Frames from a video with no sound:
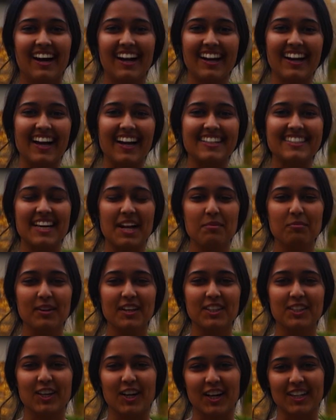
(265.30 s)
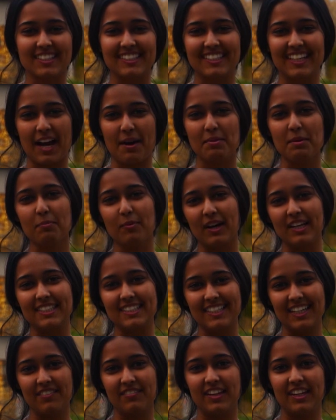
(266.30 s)
Hi guys, I'm Ria Toxie. I'm the
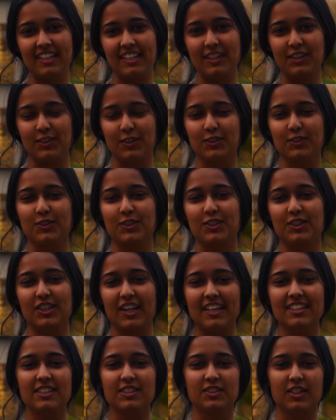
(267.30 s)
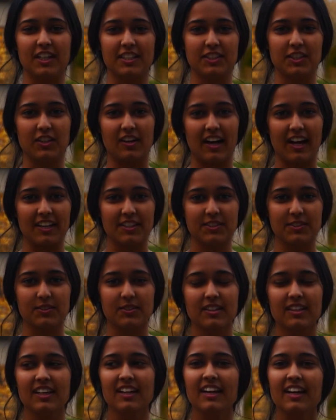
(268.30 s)
president of the Indian Culture Exchange at Johns Creek High
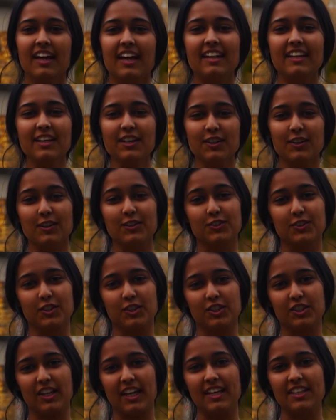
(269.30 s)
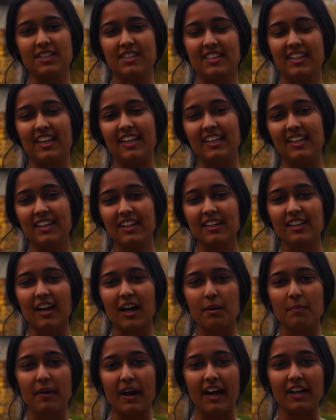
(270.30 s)
School. Indian Culture Exchange is an Indian
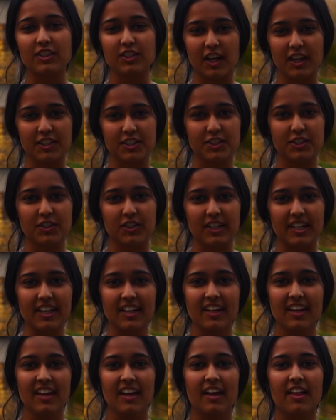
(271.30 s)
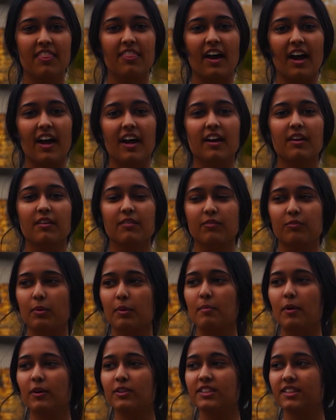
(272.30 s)
club at Johns Creek that
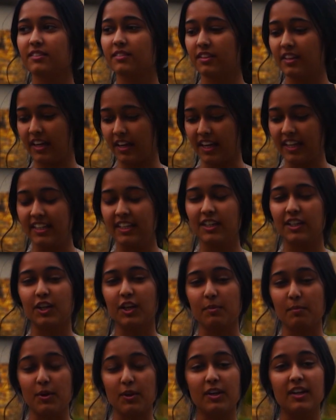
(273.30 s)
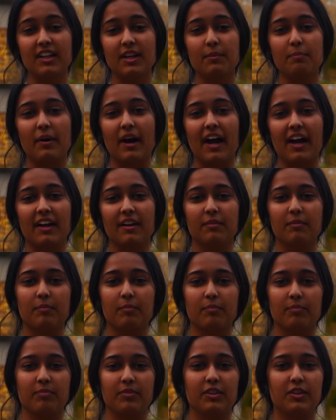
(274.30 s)
promotes the Indian community by
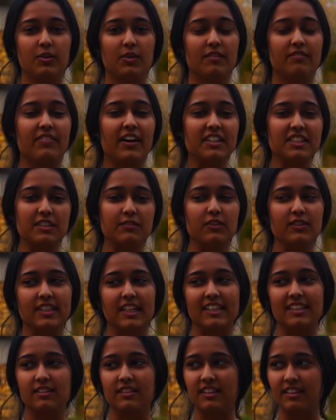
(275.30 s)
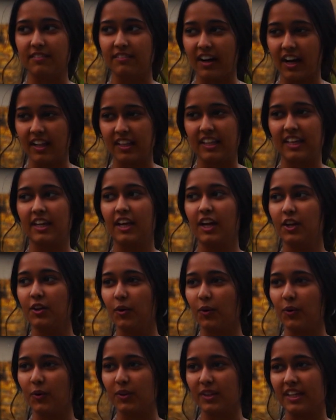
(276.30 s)
doing festivals like Diwali
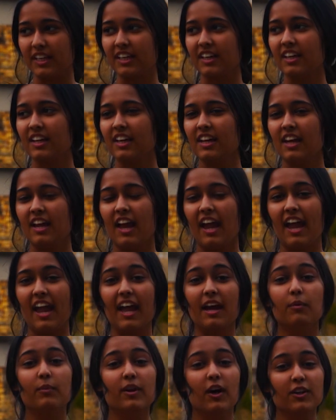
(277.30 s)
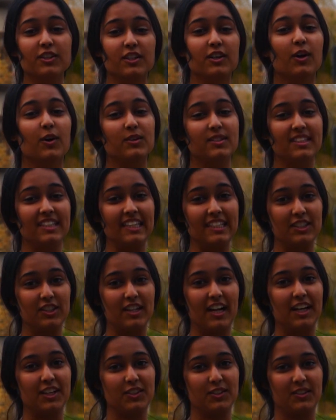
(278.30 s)
and Holi. And we also host the
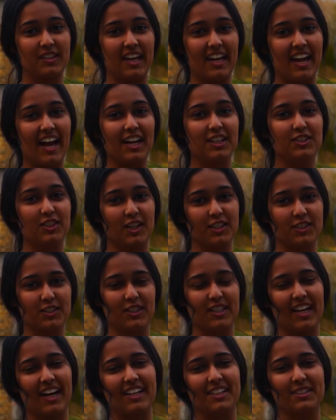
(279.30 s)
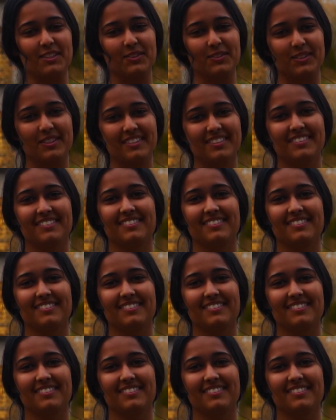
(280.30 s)
International Night at Johns Creek High School.